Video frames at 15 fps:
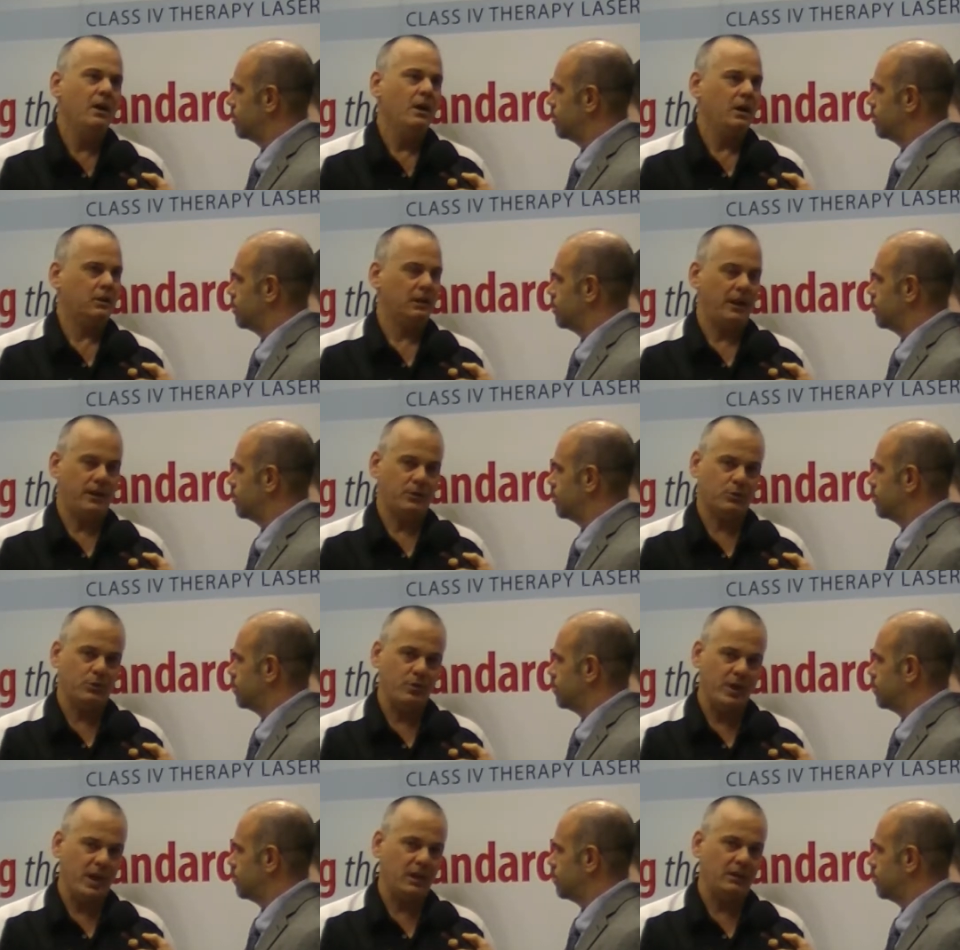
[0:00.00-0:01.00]
Speaker 1: A class
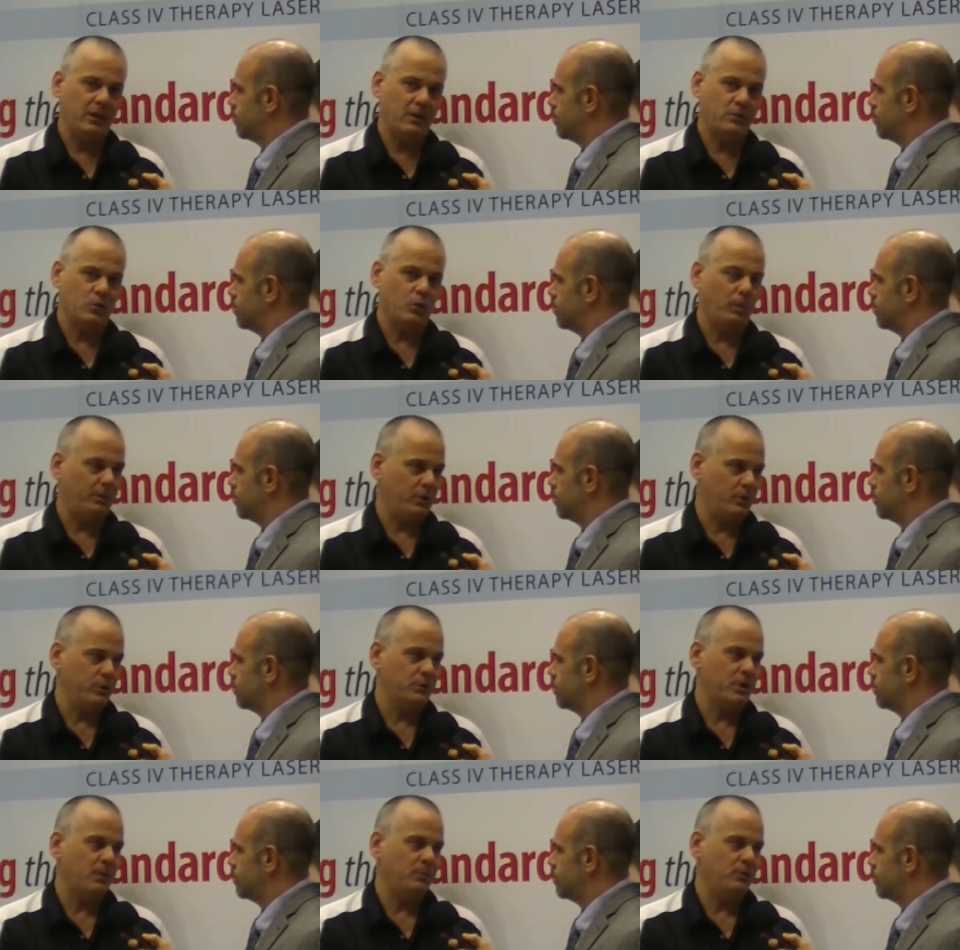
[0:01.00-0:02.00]
3A laser will
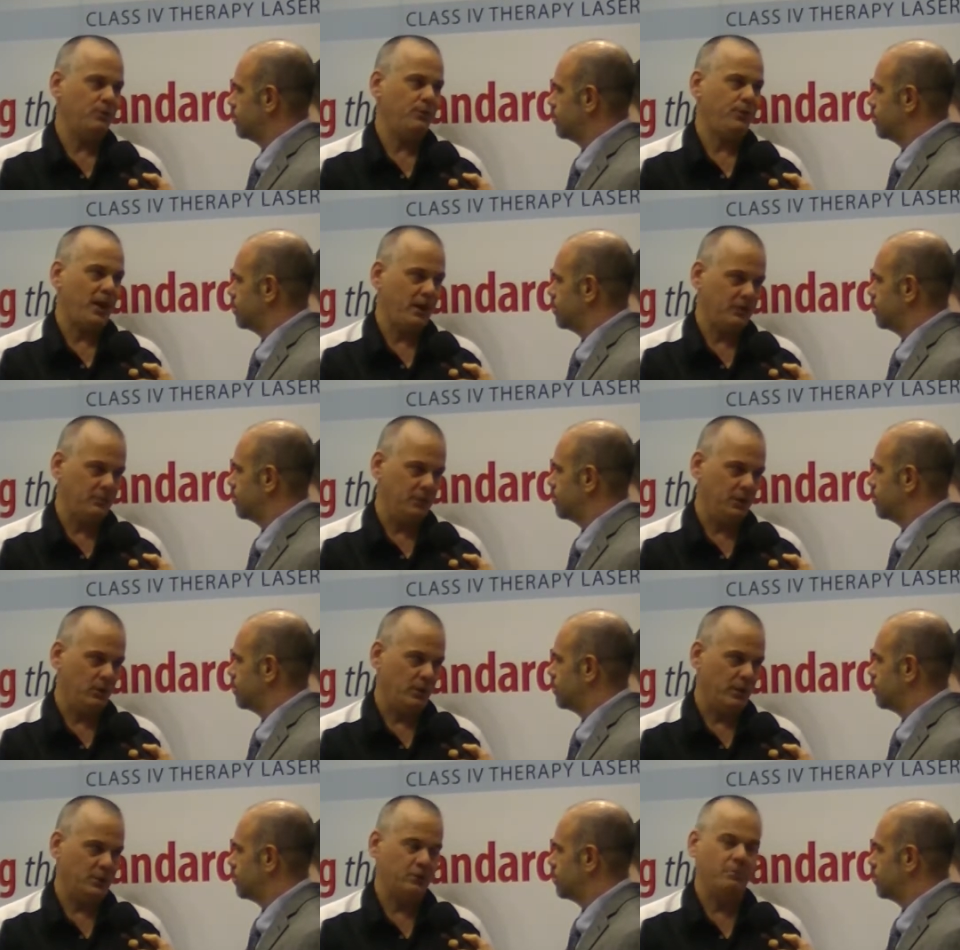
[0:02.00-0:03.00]
produce up to 5
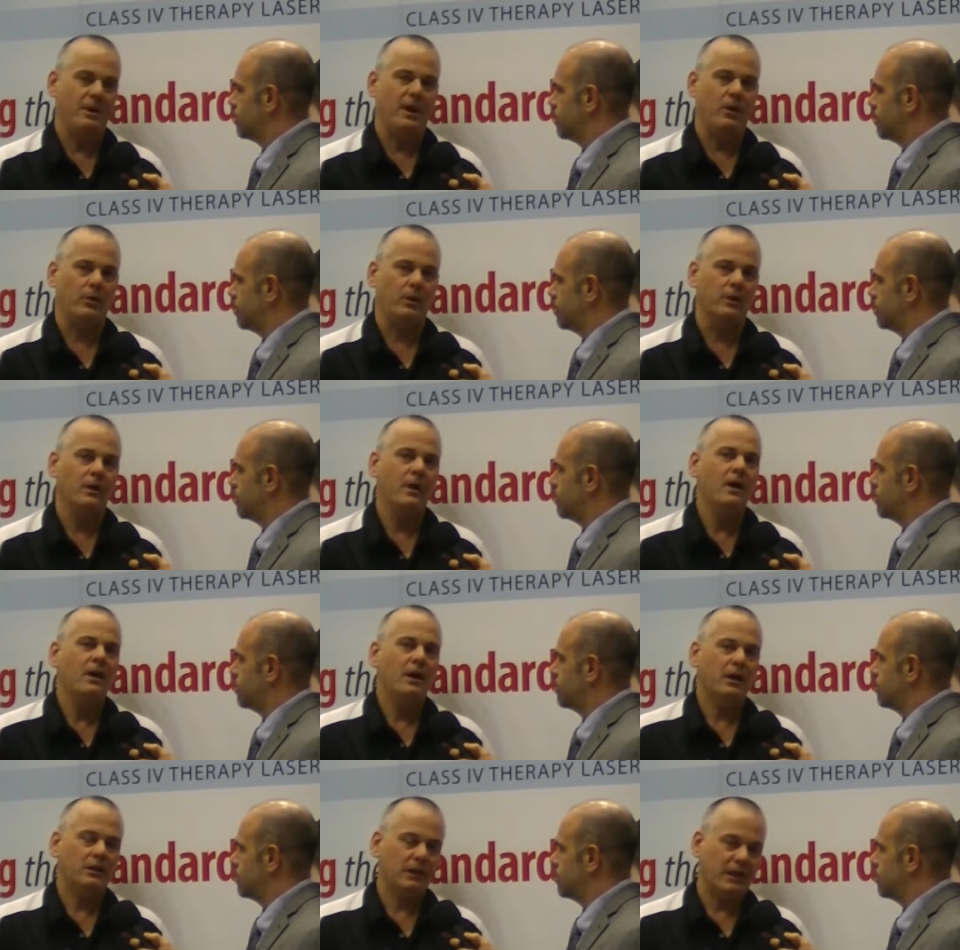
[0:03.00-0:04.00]
milliwatts of power.
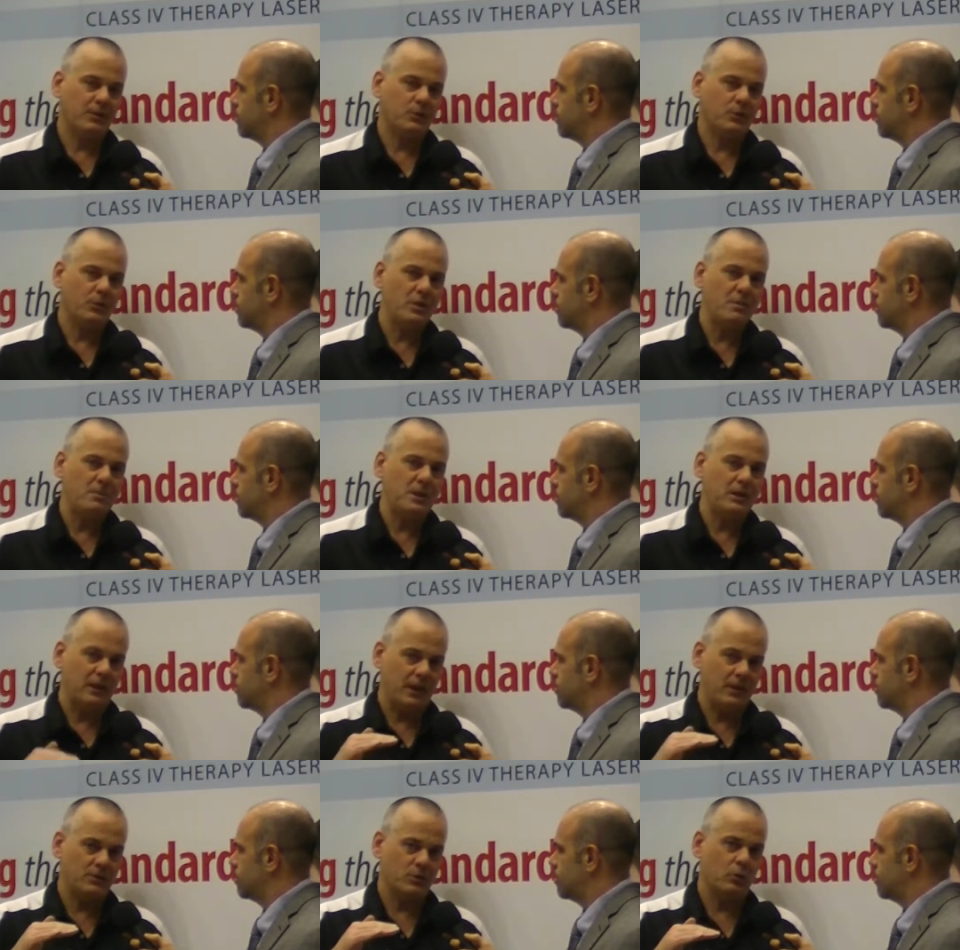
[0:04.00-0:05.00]
A class 3B
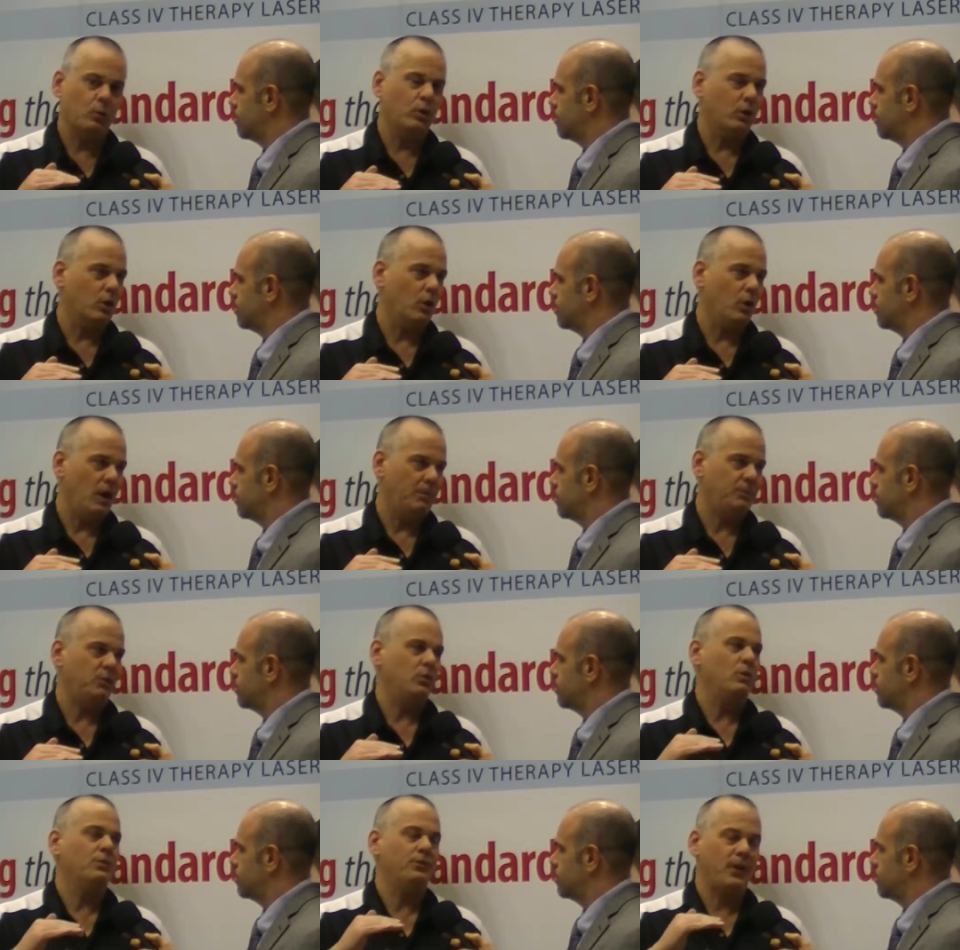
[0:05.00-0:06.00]
laser will go up
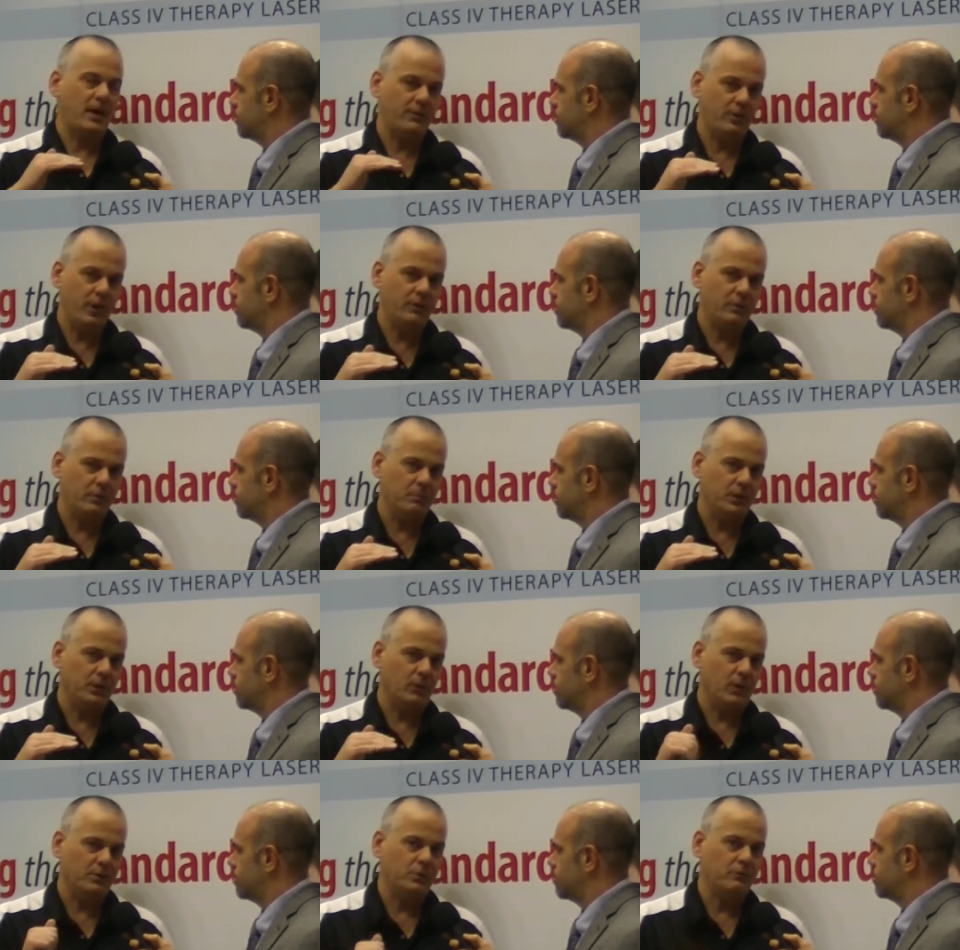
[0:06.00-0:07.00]
to 500
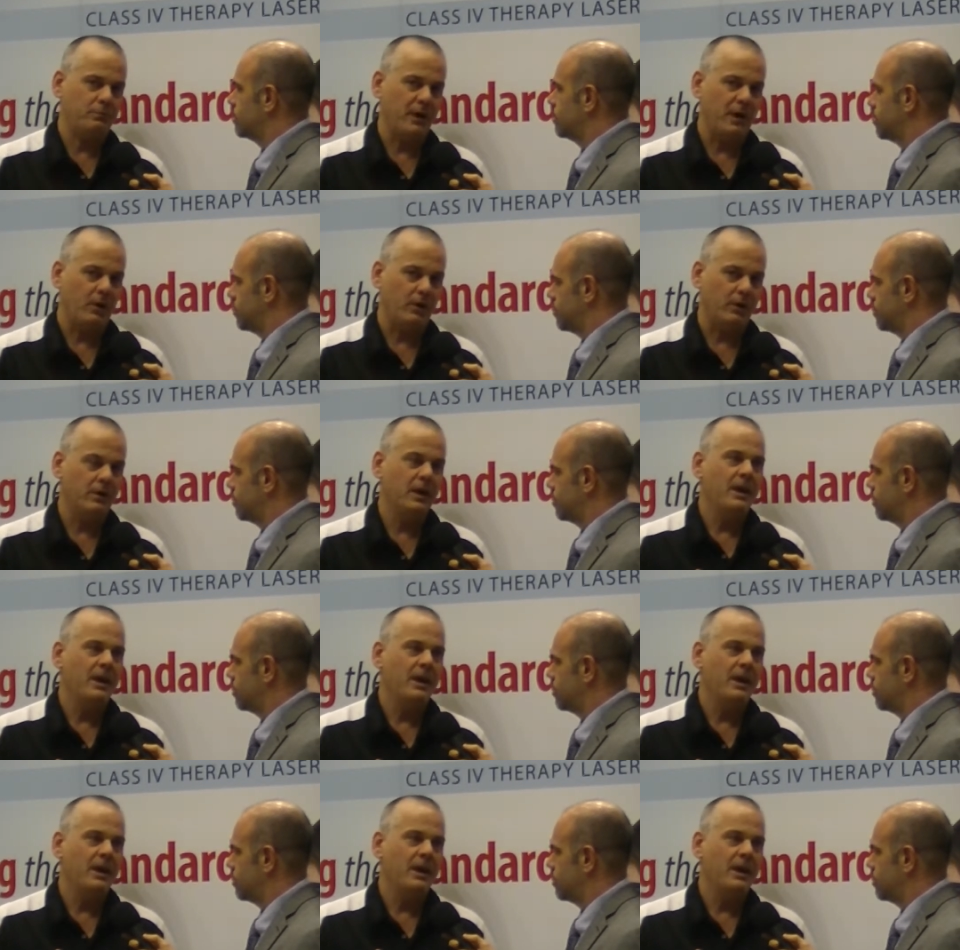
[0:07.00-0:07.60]
milliwatts of power.